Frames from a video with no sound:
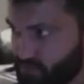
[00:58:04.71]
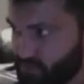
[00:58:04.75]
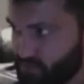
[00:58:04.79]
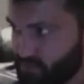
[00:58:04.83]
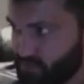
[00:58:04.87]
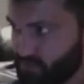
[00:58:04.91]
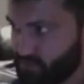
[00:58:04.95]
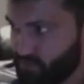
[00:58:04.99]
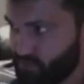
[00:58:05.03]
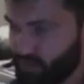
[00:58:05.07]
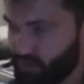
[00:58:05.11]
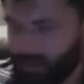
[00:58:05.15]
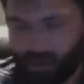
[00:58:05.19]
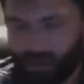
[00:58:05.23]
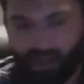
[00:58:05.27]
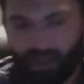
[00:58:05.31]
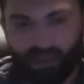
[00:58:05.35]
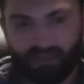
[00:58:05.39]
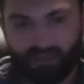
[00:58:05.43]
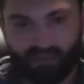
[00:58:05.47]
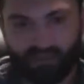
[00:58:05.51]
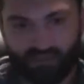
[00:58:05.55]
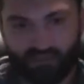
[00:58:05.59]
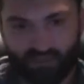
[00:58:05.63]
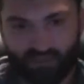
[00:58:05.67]

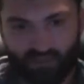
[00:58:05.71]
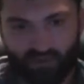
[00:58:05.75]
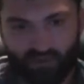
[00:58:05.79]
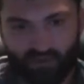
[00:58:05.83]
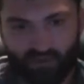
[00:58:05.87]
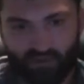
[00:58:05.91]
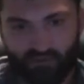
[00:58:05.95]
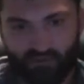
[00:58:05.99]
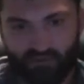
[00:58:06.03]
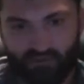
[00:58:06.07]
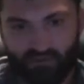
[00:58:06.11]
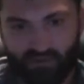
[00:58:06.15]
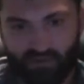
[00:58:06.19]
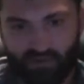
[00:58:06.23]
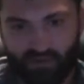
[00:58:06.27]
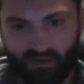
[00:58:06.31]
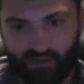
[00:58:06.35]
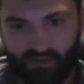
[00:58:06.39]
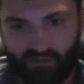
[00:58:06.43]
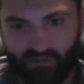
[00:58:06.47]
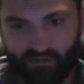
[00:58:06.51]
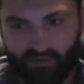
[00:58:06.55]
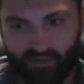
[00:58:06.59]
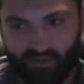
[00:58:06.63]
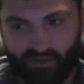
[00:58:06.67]
Marquez. They're gonna
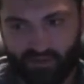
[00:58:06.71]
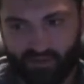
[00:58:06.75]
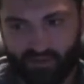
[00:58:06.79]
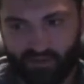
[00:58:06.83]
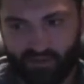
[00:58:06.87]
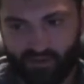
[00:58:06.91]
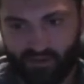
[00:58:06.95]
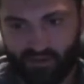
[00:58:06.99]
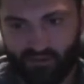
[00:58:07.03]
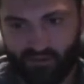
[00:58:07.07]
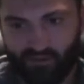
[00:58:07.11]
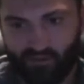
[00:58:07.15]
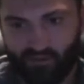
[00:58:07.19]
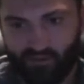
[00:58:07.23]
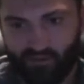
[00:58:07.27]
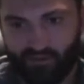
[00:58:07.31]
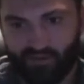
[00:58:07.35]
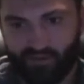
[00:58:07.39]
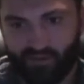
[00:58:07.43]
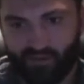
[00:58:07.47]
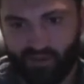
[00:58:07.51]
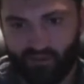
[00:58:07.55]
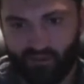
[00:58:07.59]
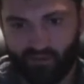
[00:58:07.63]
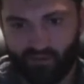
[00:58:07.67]
fight
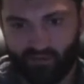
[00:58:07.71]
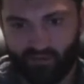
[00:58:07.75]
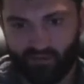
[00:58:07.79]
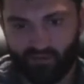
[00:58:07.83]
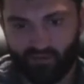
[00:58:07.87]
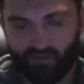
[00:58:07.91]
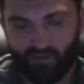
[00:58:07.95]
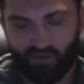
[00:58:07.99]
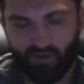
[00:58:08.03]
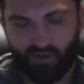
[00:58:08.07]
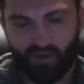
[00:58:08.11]
4th time too.